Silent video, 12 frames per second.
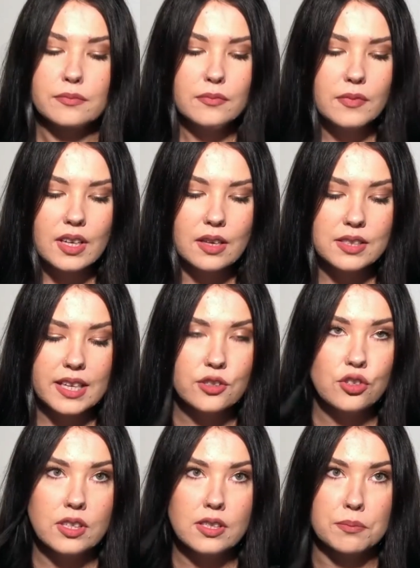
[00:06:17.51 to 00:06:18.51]
was
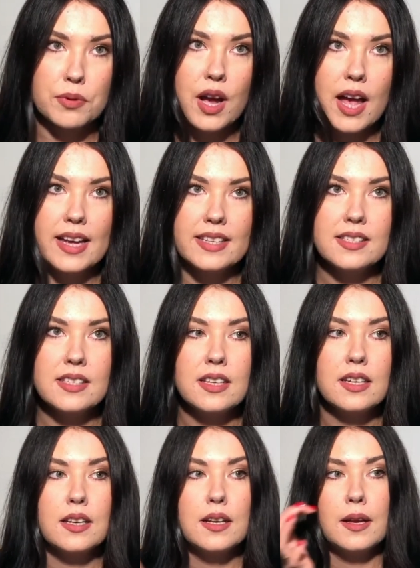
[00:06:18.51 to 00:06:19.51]
actually surprised.
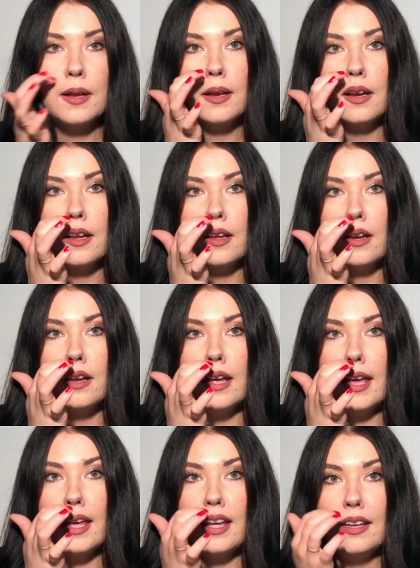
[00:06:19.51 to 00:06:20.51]

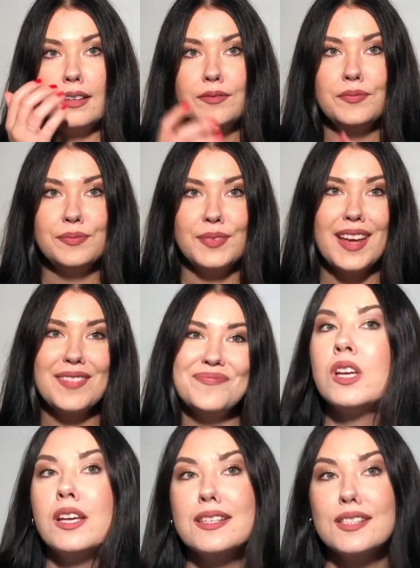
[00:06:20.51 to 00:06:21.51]
And yeah.
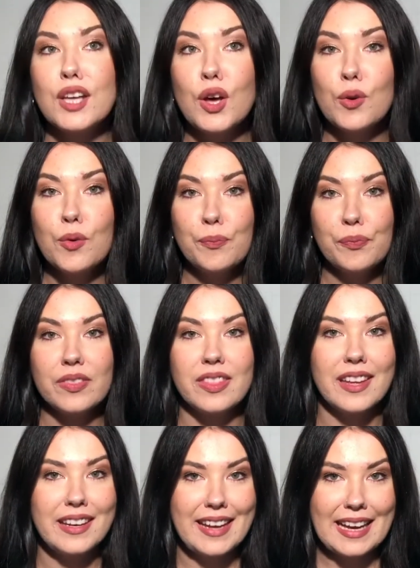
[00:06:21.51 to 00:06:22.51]
So
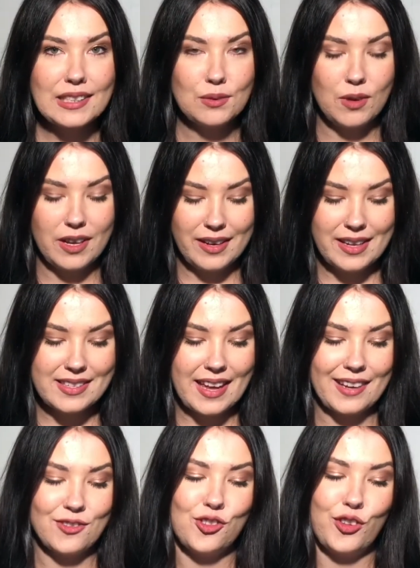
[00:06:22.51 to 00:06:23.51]
the next one is
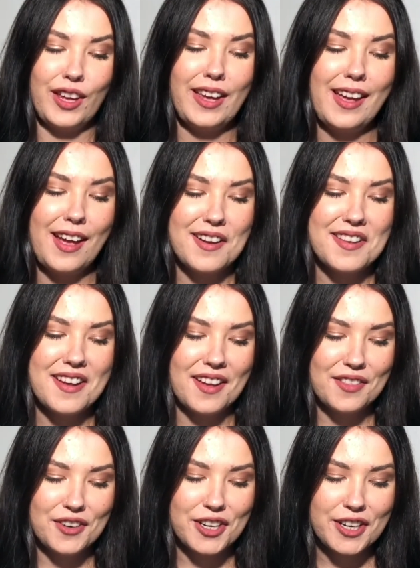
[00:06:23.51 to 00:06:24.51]
actually
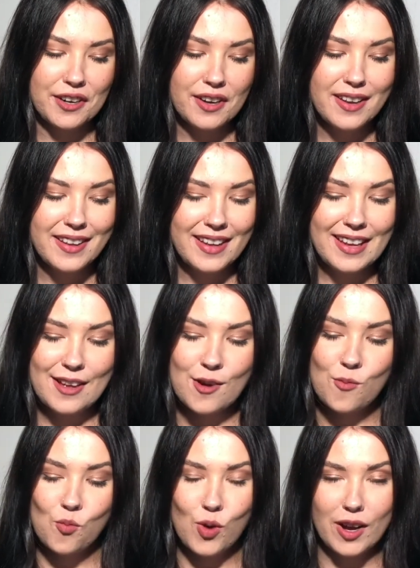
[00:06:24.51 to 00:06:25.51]
another
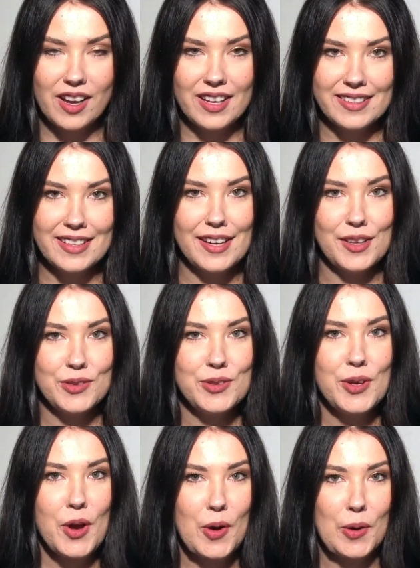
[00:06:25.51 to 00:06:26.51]
one that I used
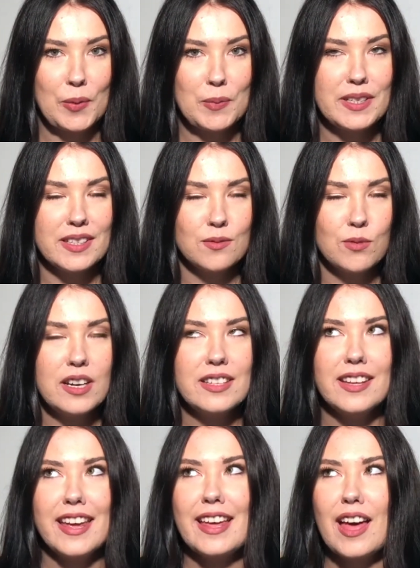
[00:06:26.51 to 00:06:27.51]
to own, but this one is
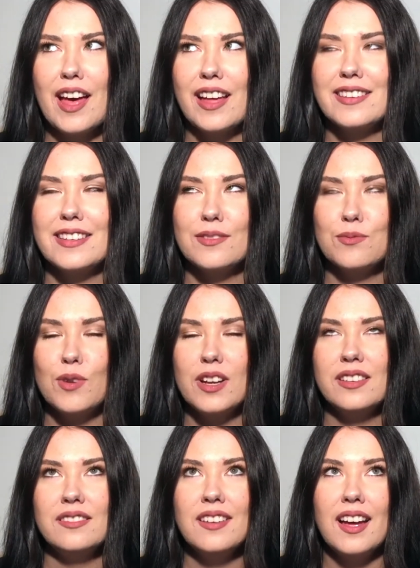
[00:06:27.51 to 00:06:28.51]
like, this
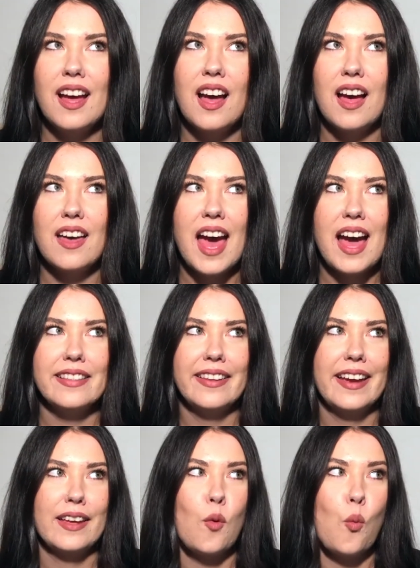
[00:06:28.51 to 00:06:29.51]
one I had
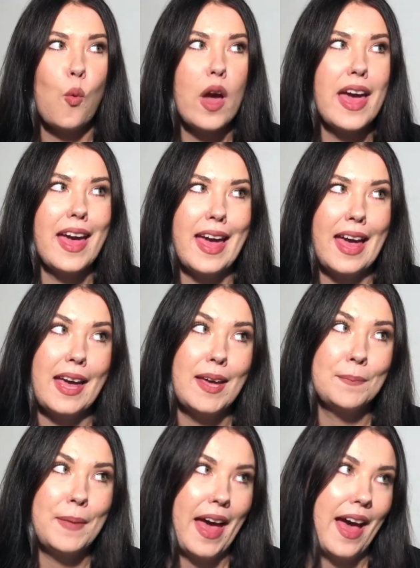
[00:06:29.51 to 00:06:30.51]
like way
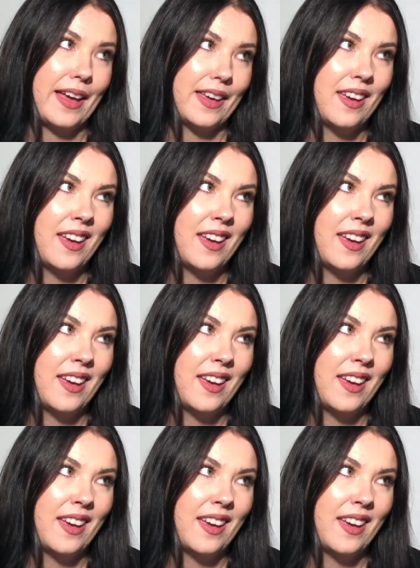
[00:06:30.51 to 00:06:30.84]
back,